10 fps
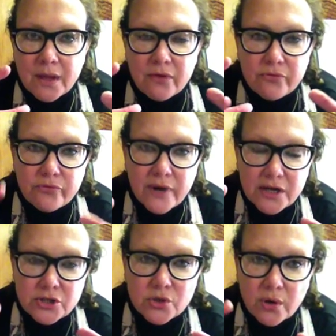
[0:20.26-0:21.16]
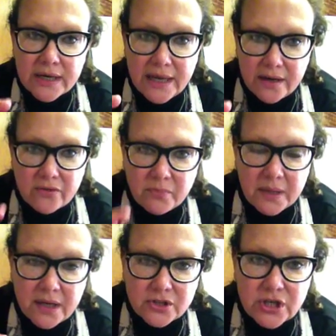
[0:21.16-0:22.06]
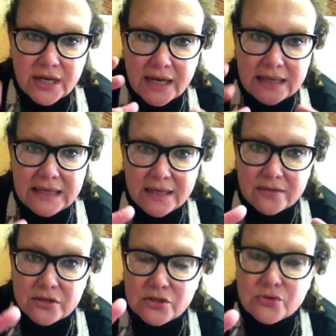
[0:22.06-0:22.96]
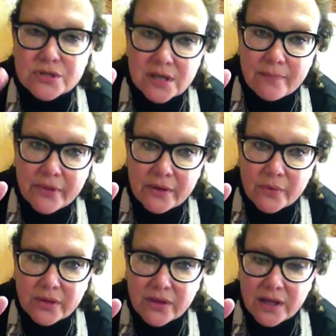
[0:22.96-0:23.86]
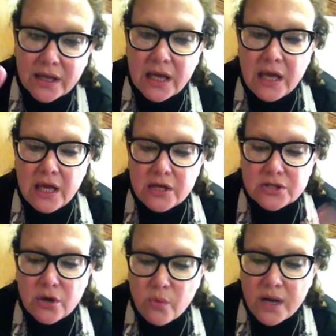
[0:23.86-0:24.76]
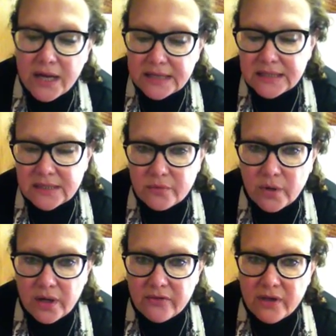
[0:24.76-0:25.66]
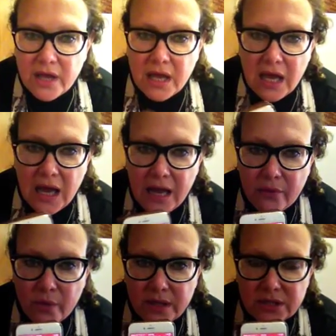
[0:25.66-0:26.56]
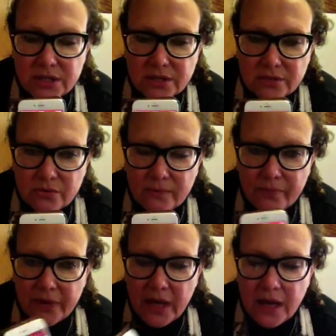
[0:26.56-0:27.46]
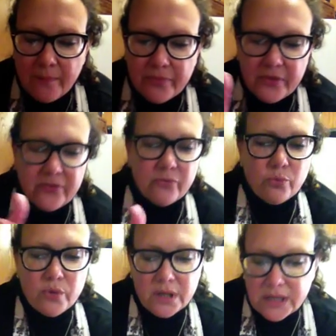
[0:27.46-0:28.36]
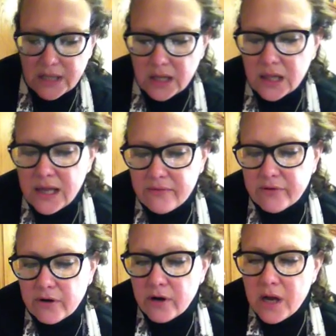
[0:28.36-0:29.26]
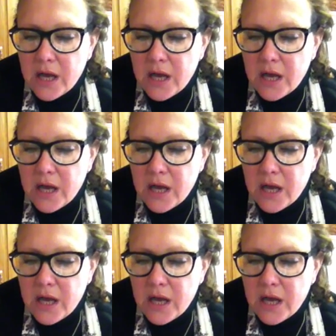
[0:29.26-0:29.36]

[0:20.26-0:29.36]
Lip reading: fresh organic spinach, and I needed to do something with it. So what I did was I went to this really clever